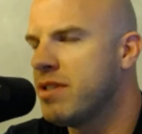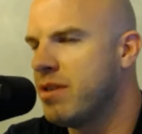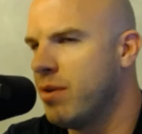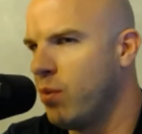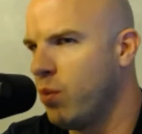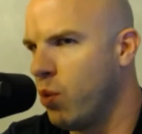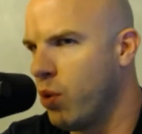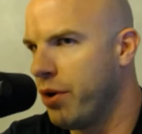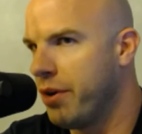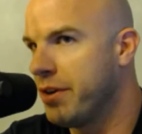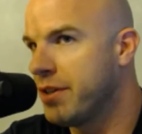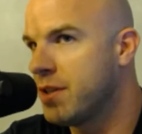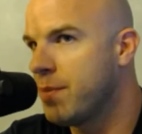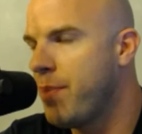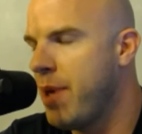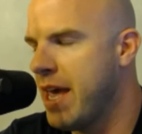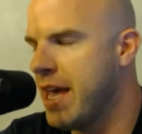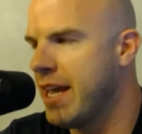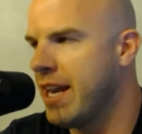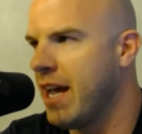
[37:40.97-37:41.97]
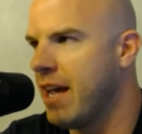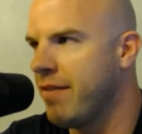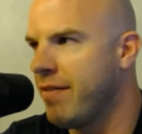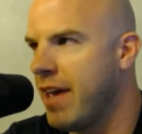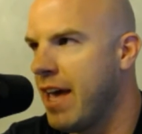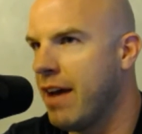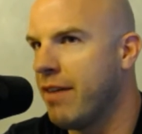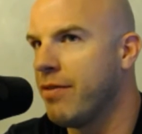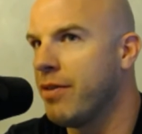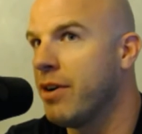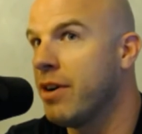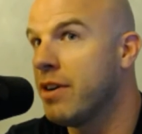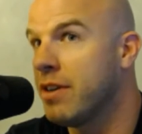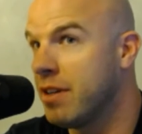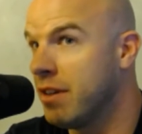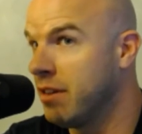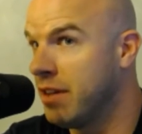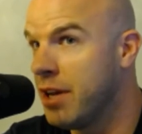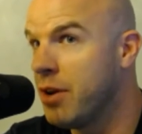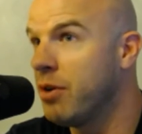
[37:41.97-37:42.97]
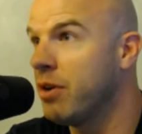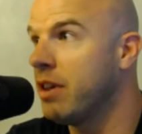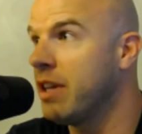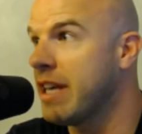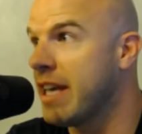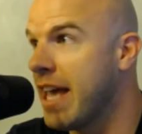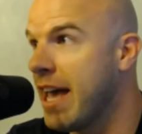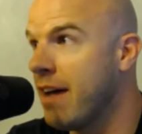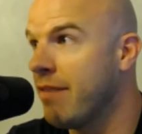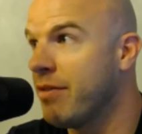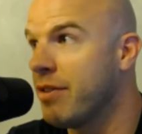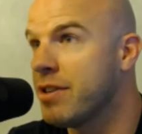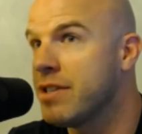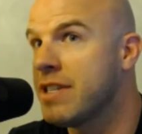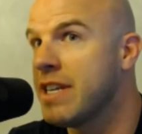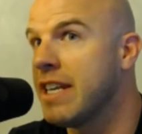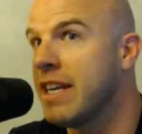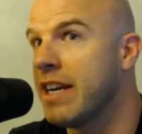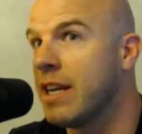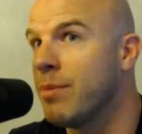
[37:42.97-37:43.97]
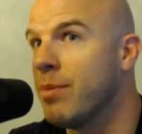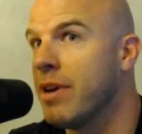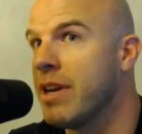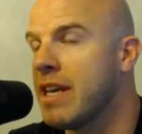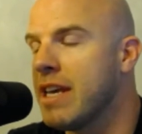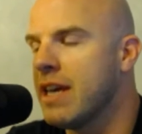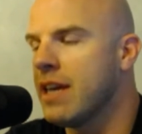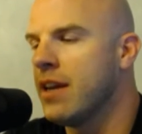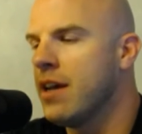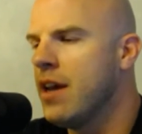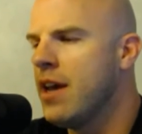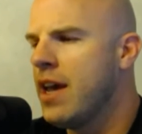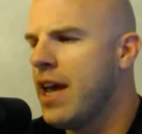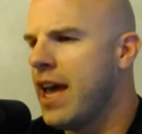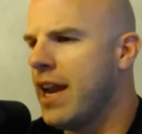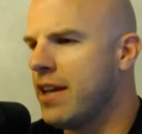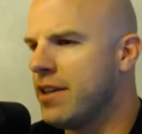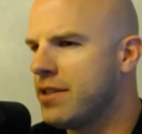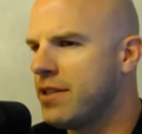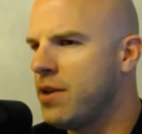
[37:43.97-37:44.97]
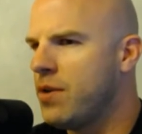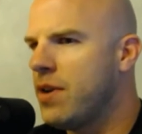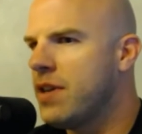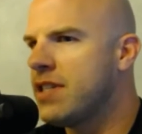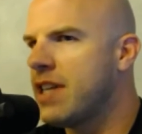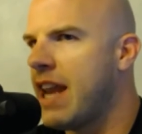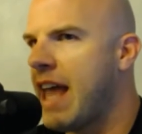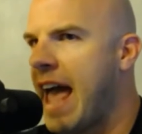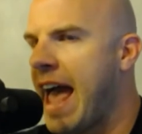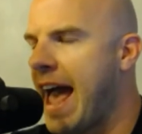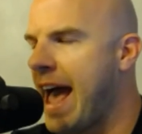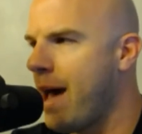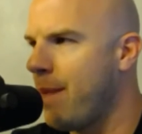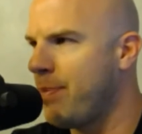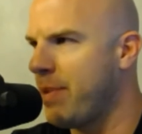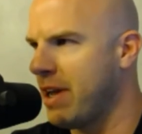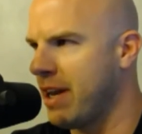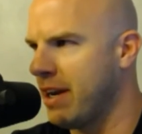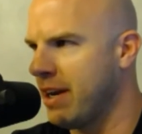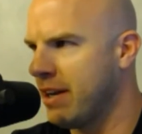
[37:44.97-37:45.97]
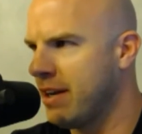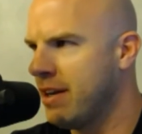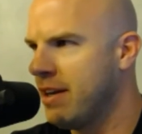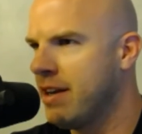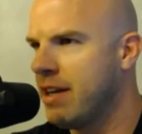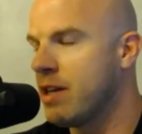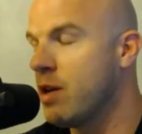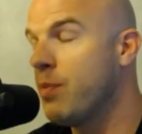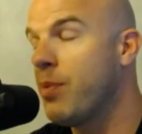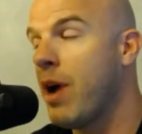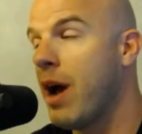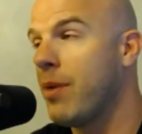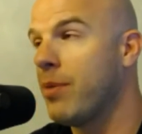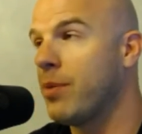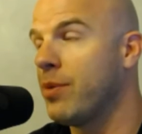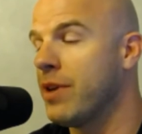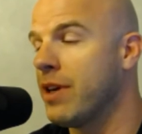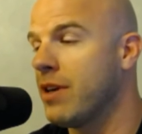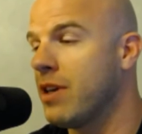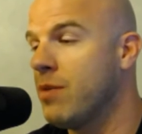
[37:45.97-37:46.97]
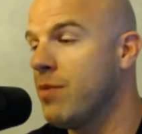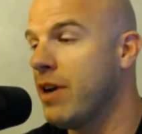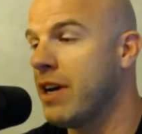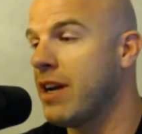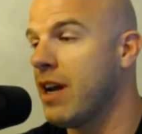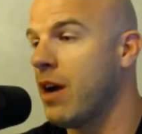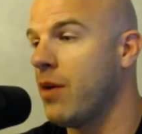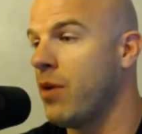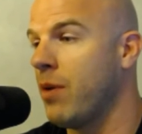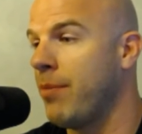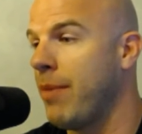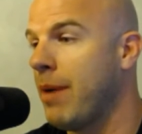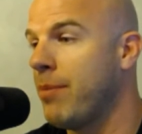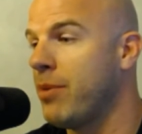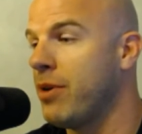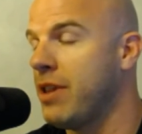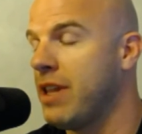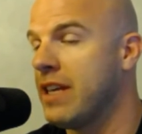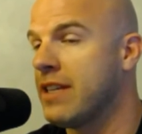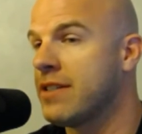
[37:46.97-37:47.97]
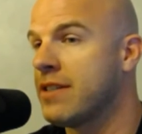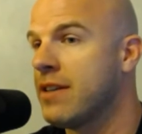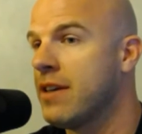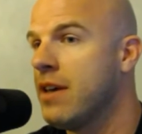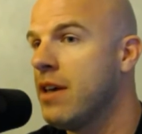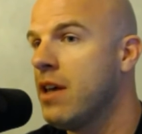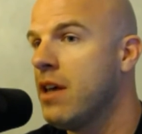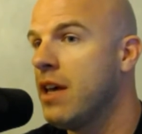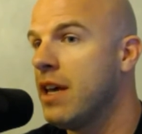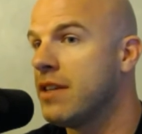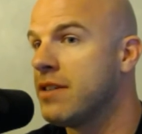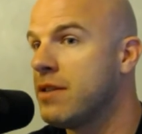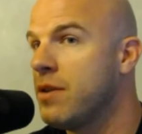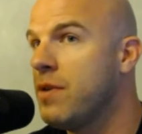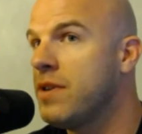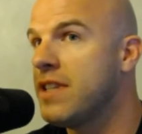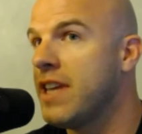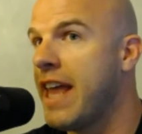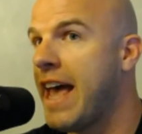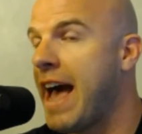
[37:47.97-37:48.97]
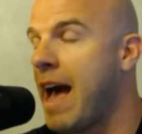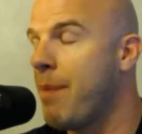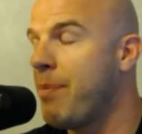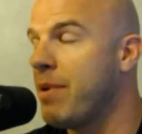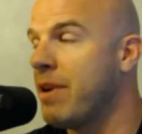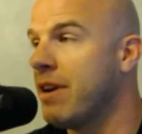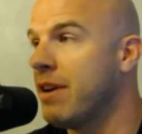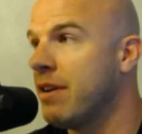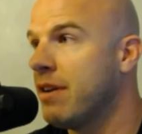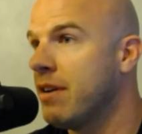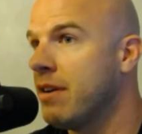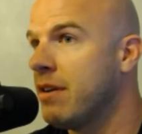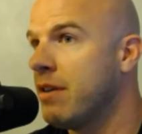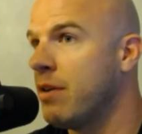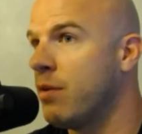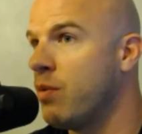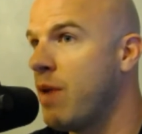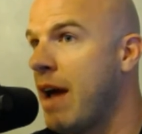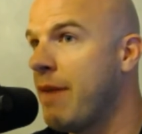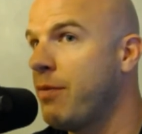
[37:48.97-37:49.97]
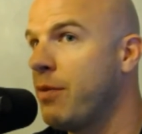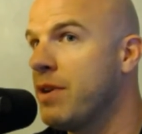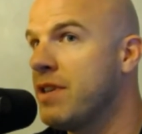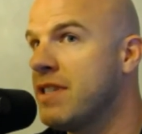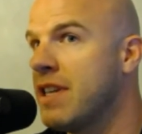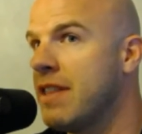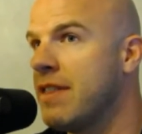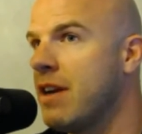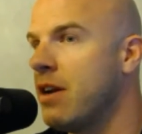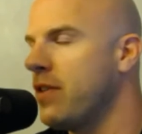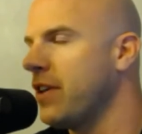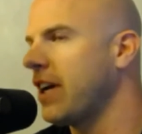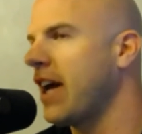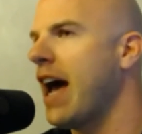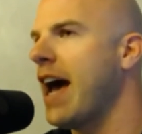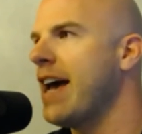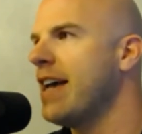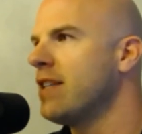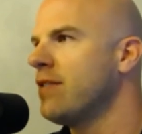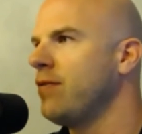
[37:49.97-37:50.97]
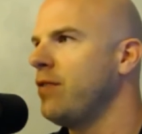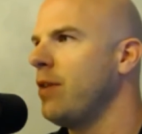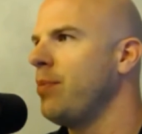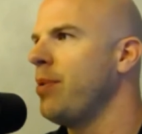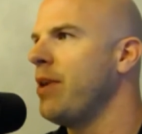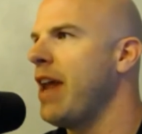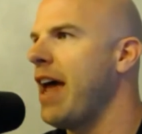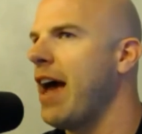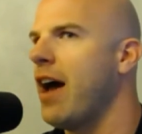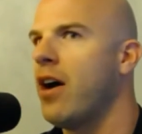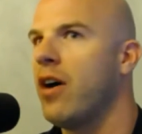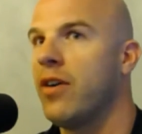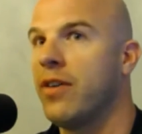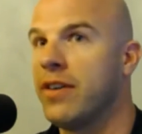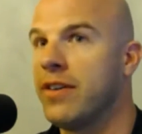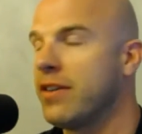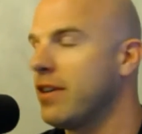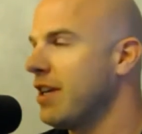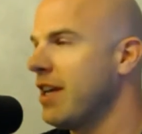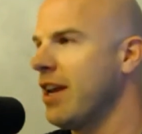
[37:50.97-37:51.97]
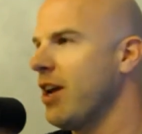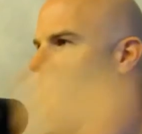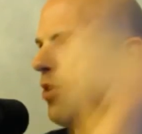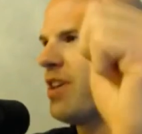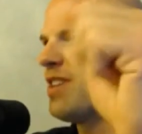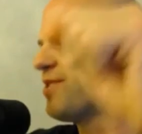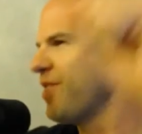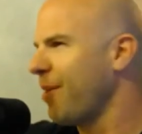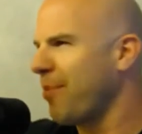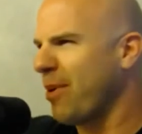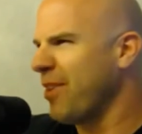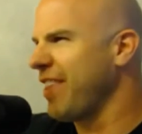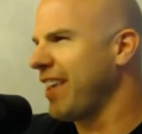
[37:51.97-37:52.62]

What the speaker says: It was the worst pain I've literally ever seen anybody in. And as soon as it happened, you might not remember this. As soon as it happened, the ref was in there. The guy's flipping out, and he's